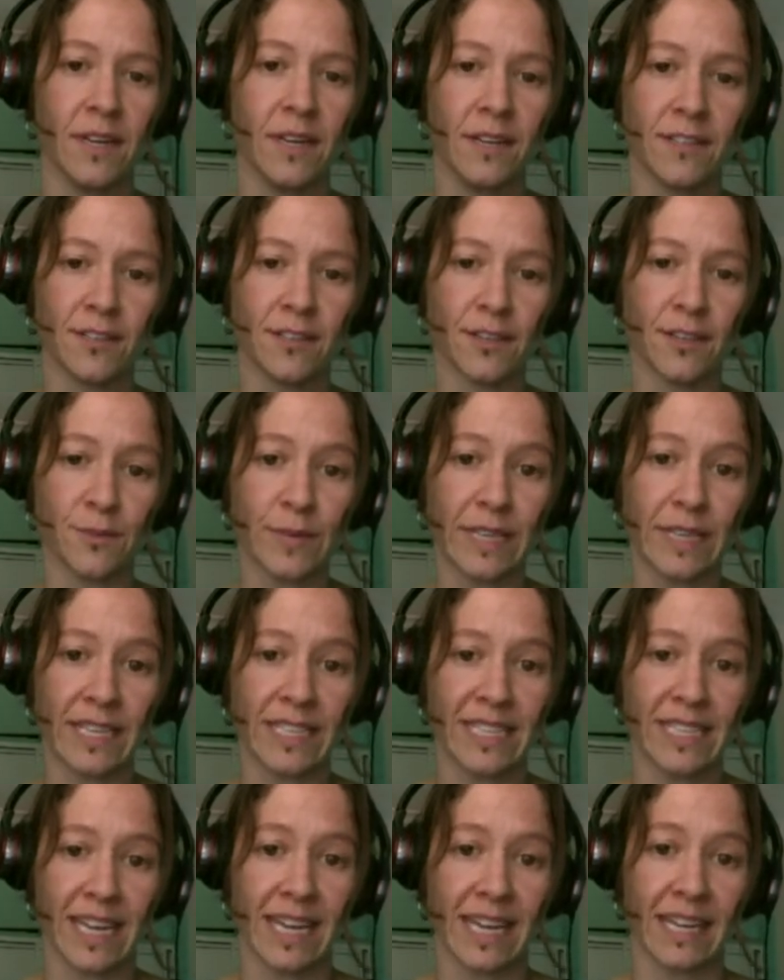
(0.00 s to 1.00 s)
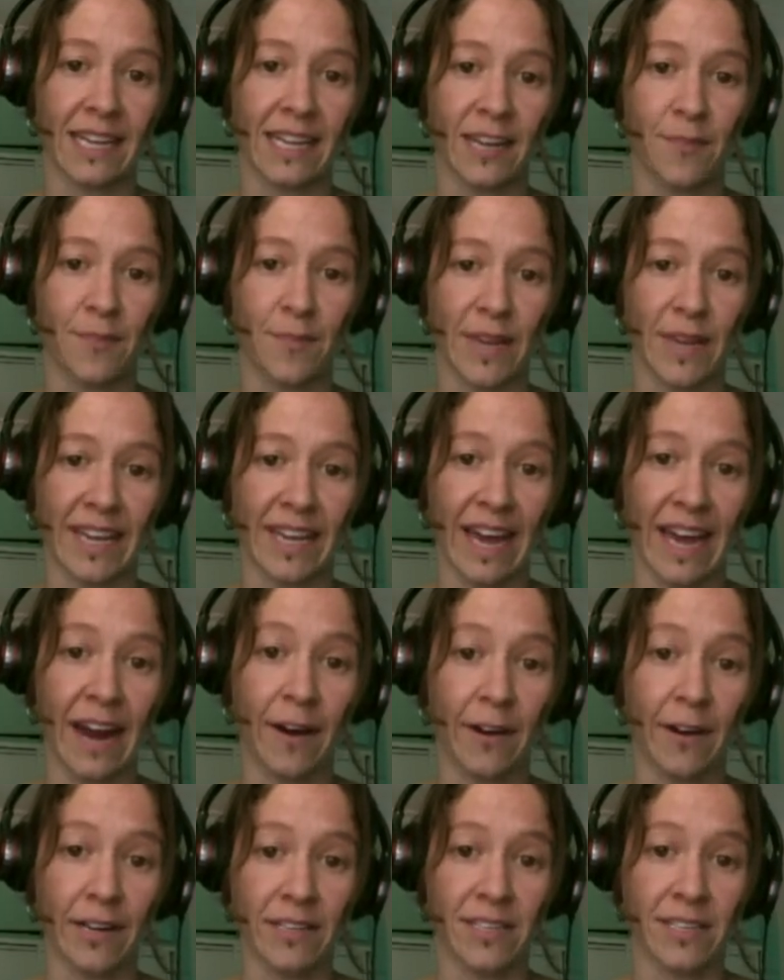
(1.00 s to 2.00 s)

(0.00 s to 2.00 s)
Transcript: So, it's really dangling a big carrot